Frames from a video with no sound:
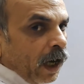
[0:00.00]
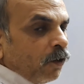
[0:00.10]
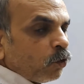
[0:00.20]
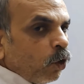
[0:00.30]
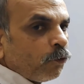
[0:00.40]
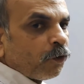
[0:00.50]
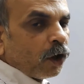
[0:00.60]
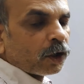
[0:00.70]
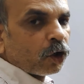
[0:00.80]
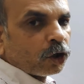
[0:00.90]
Now go
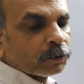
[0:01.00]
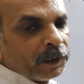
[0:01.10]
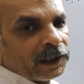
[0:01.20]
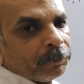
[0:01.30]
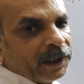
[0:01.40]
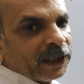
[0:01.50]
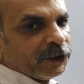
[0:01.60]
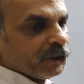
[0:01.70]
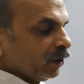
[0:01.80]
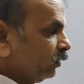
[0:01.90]
for cross
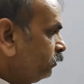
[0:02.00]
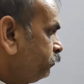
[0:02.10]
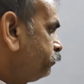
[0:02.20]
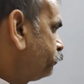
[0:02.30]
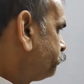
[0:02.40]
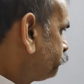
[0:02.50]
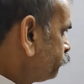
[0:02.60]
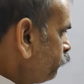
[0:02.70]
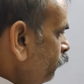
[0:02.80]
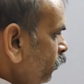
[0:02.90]
multiplication.
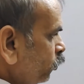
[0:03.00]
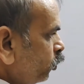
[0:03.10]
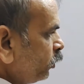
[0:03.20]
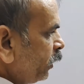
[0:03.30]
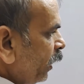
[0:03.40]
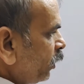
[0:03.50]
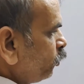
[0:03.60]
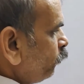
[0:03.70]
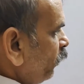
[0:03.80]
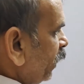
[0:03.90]
So here
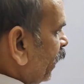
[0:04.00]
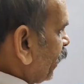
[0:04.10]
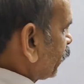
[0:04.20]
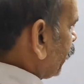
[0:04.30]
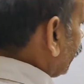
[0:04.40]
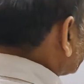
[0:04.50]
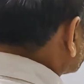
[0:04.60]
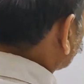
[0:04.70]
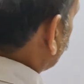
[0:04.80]
you will get x